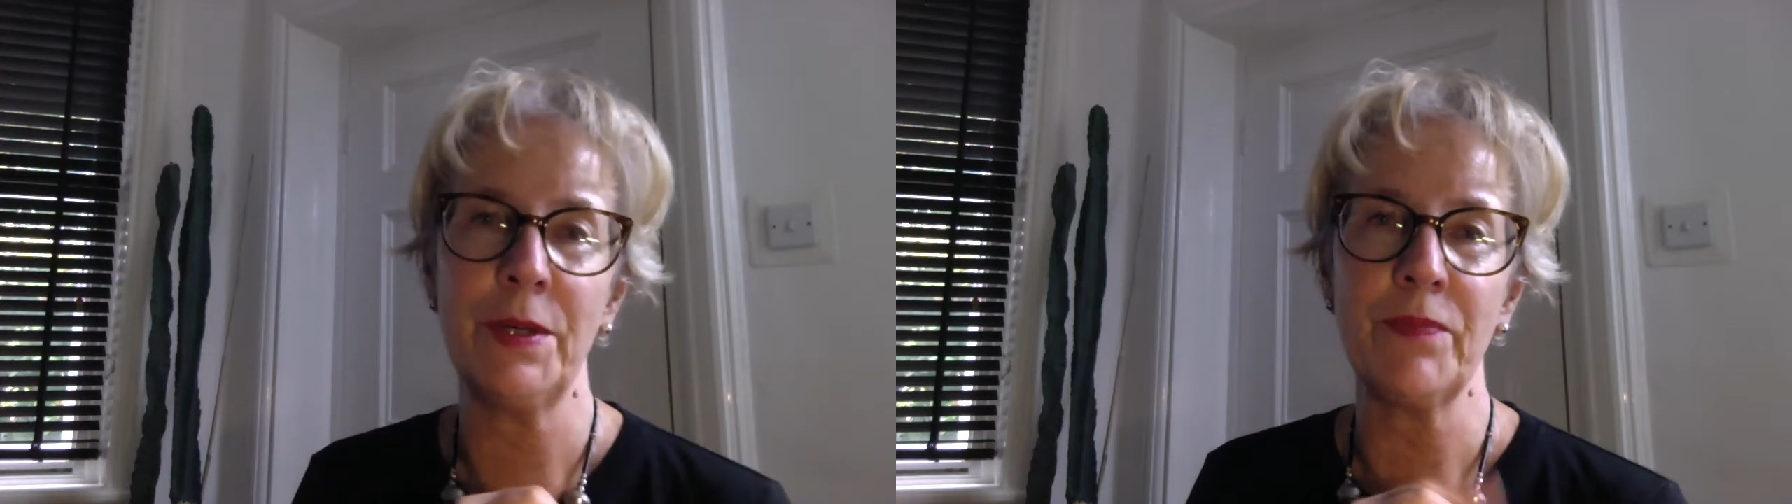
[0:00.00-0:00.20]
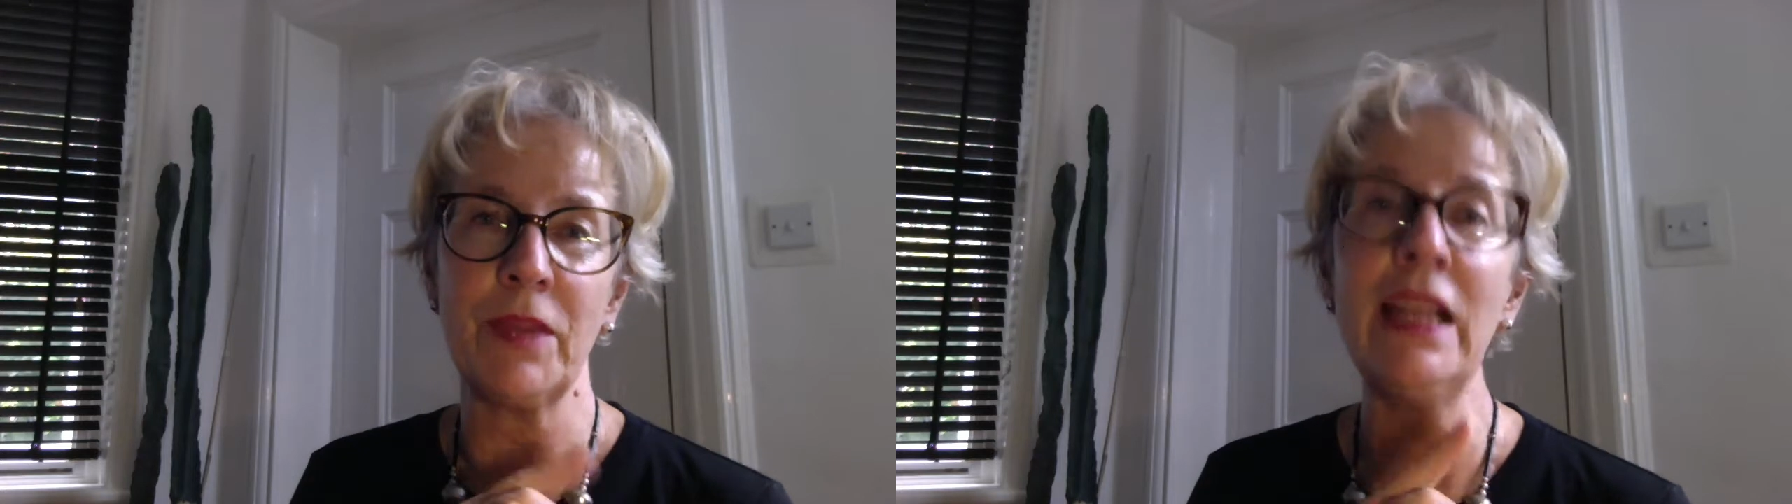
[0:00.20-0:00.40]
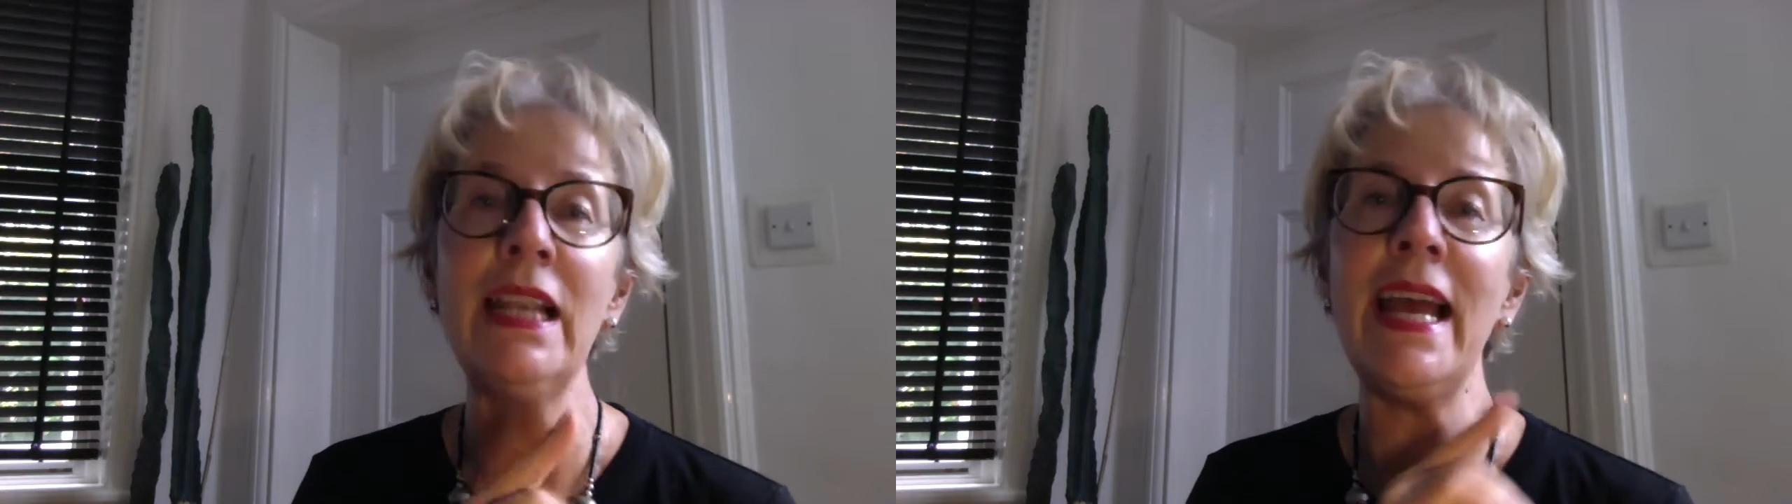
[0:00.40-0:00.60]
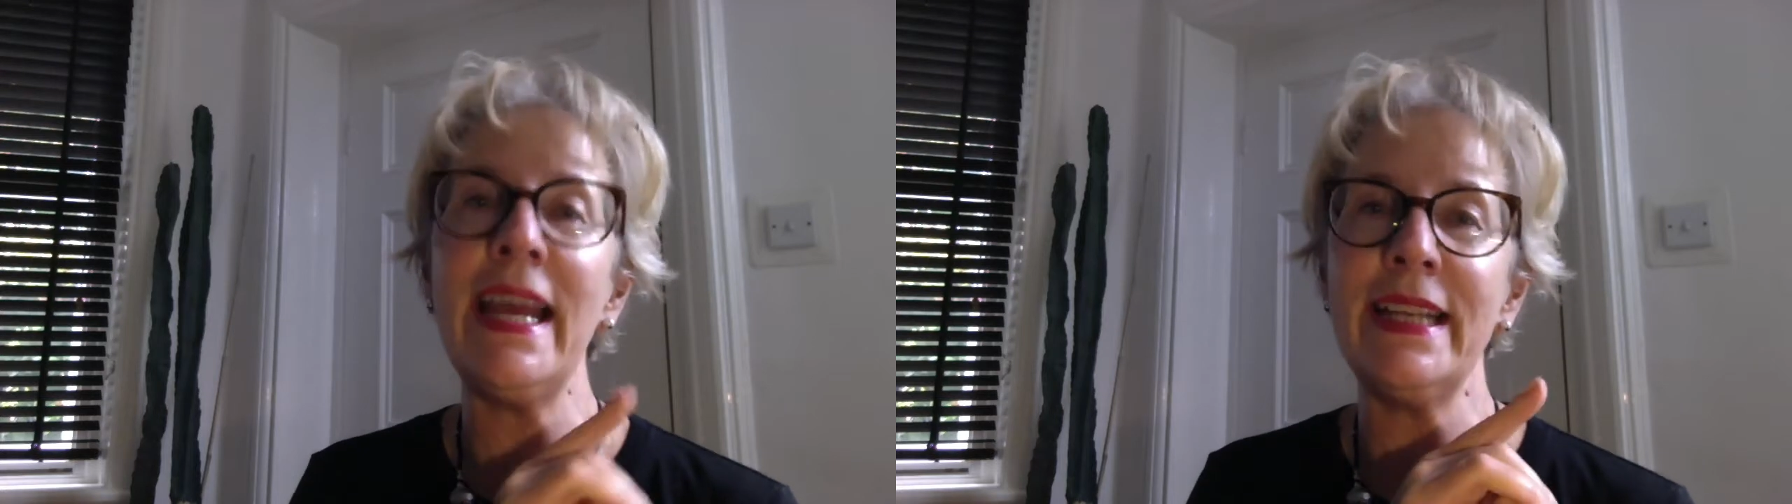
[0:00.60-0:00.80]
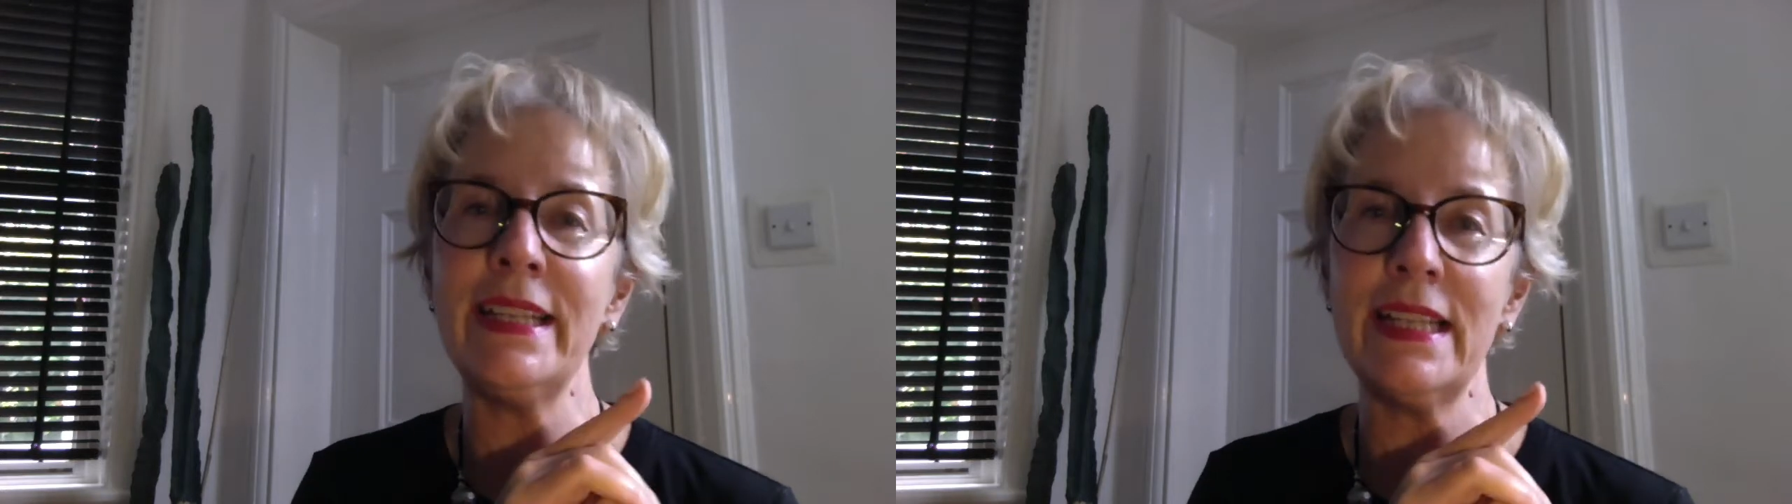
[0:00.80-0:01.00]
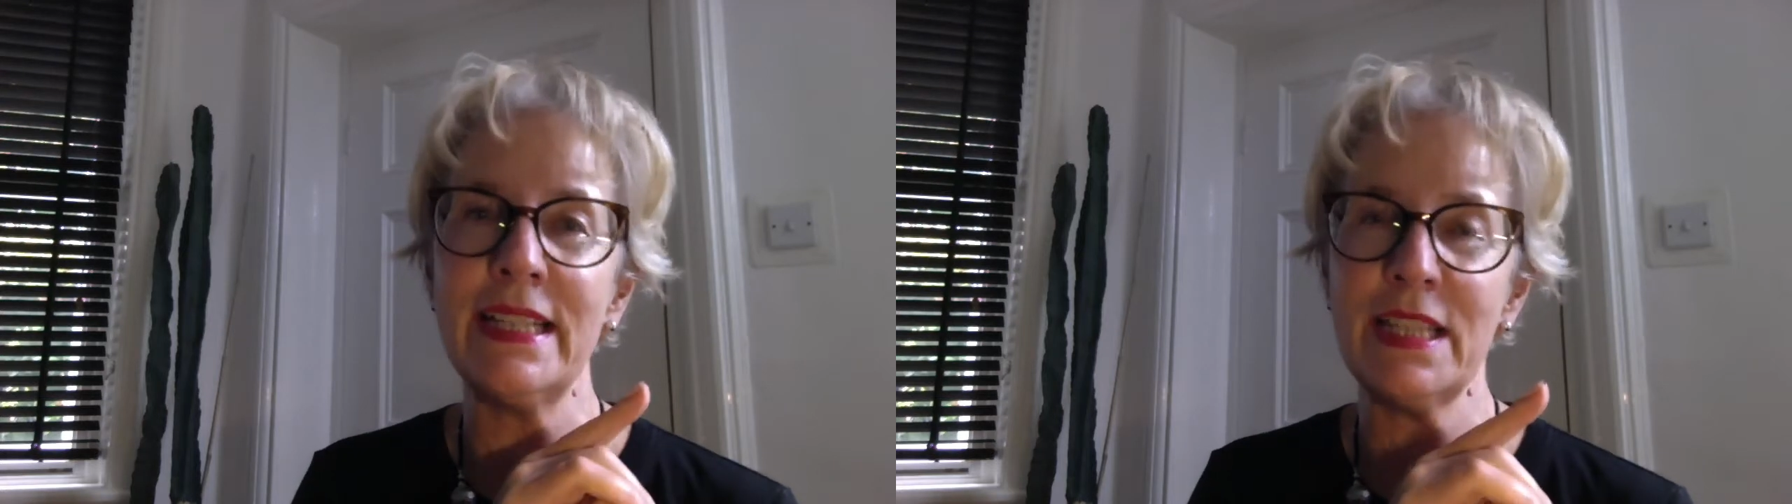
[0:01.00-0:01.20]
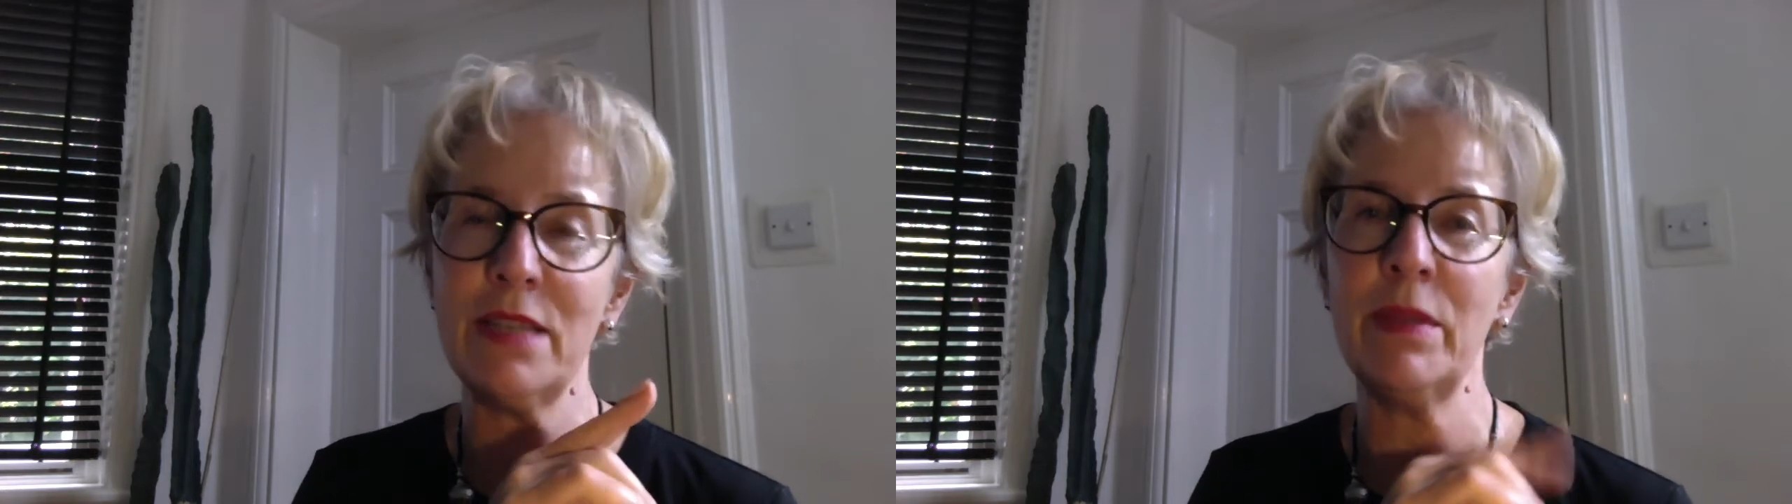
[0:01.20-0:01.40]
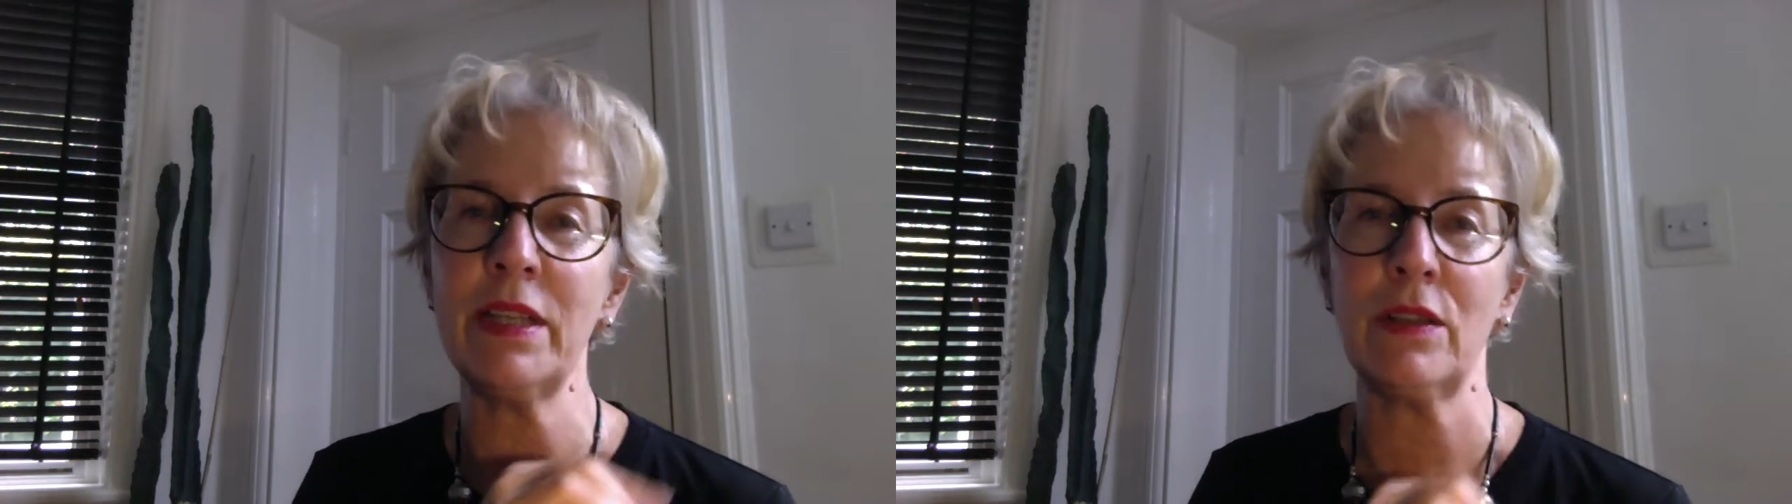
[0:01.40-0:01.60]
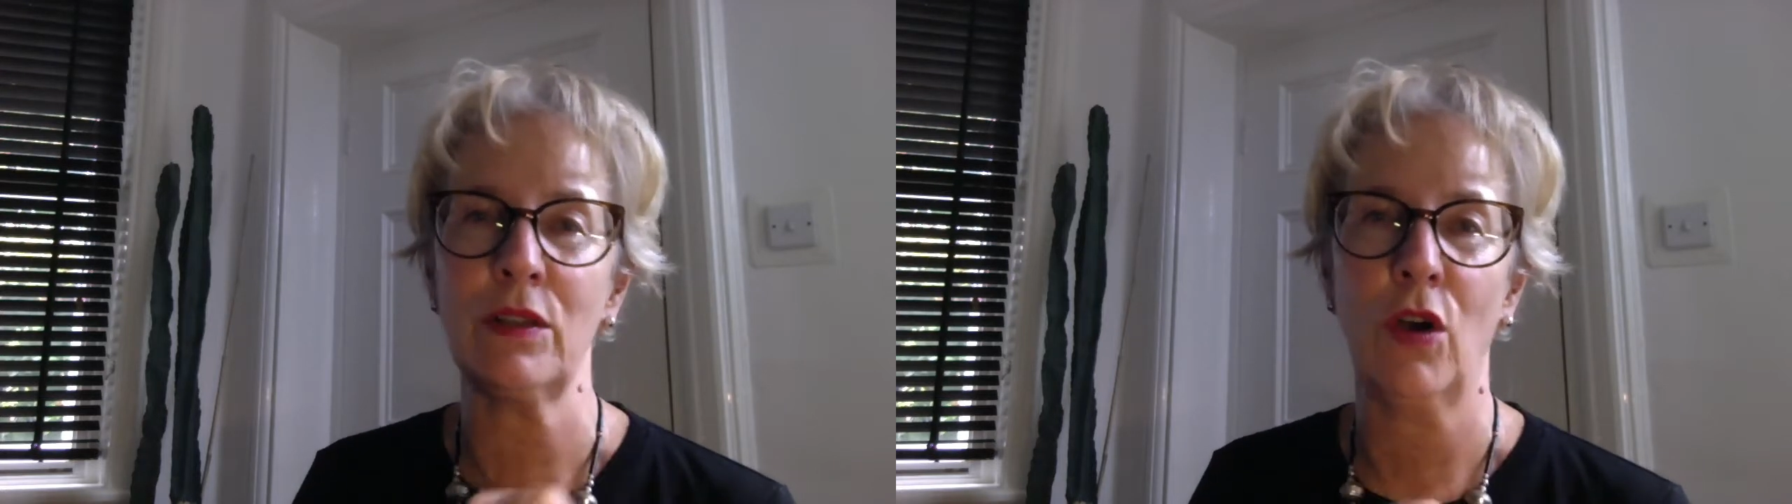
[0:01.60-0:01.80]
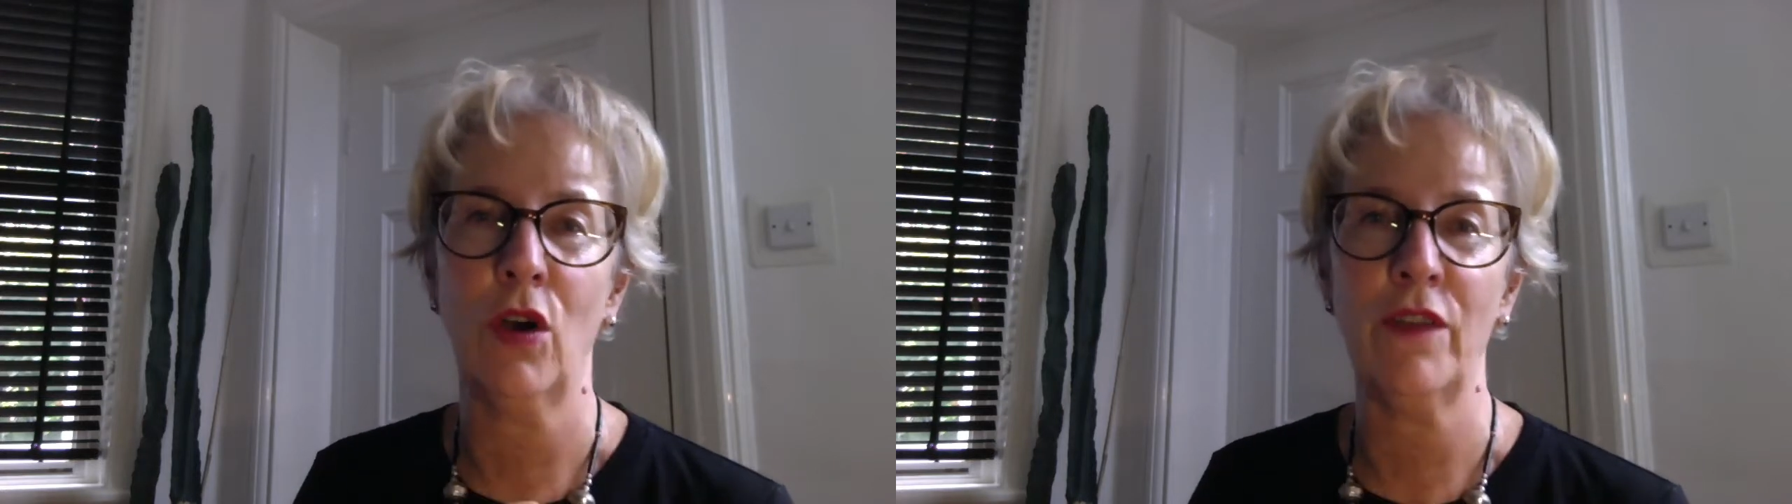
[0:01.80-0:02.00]
Elaine is in the middle
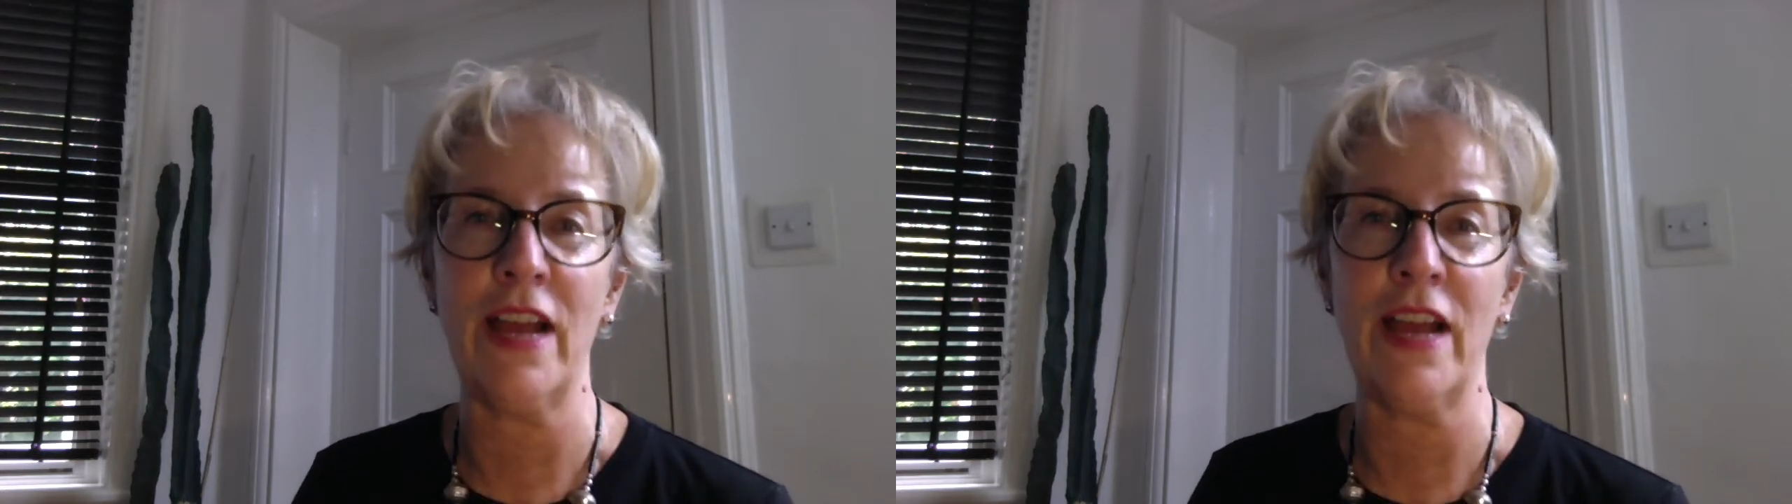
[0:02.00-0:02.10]
of